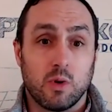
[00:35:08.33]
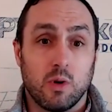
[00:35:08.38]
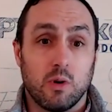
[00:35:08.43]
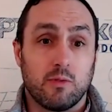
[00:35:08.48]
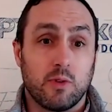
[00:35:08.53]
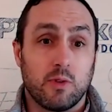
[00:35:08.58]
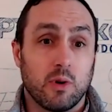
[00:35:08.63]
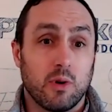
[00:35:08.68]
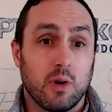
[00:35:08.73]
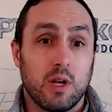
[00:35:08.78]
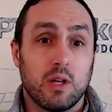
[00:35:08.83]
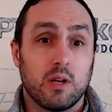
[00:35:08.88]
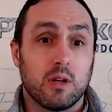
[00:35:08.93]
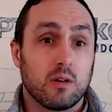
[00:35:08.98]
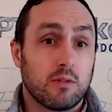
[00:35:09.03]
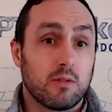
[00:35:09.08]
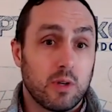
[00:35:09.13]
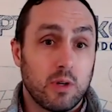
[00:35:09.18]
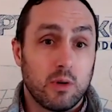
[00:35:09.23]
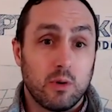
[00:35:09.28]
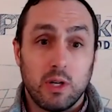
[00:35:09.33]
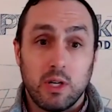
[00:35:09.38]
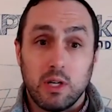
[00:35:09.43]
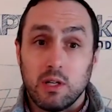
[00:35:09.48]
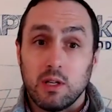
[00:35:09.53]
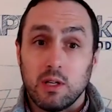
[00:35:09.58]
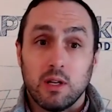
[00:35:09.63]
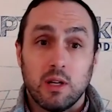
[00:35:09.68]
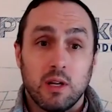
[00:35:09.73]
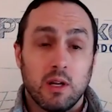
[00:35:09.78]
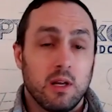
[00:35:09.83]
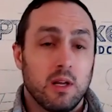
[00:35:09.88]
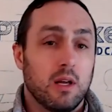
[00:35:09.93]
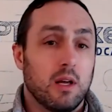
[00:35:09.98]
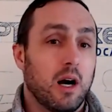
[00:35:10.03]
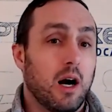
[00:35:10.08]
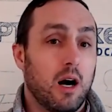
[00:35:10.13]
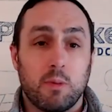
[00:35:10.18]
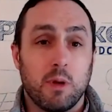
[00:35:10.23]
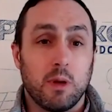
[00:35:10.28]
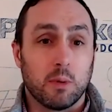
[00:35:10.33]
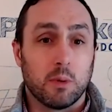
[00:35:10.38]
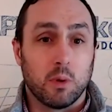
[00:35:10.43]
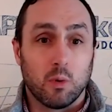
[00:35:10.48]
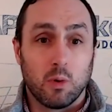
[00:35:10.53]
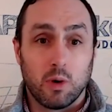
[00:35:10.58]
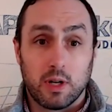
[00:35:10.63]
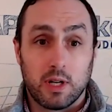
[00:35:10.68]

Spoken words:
So if you're interviewing other people